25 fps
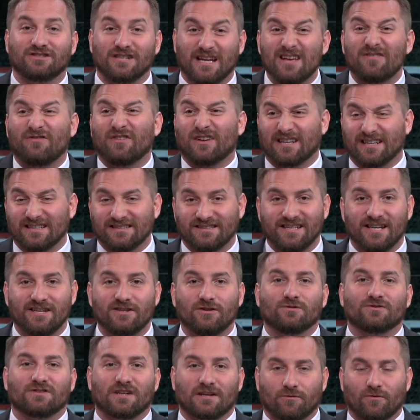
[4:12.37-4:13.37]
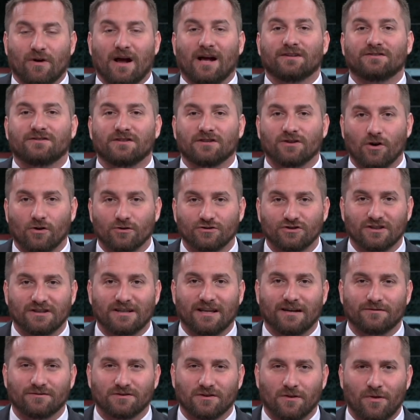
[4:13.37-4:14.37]
if it continues, like rising ocean
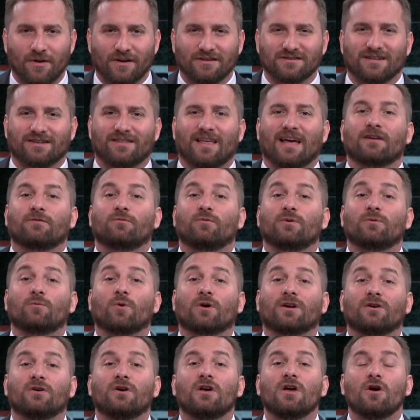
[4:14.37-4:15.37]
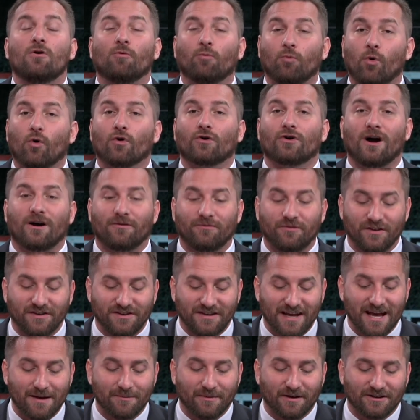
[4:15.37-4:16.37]
levels and things like that, if we want to ward off the
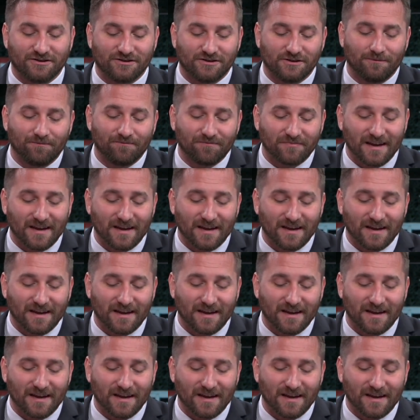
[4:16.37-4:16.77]
damage,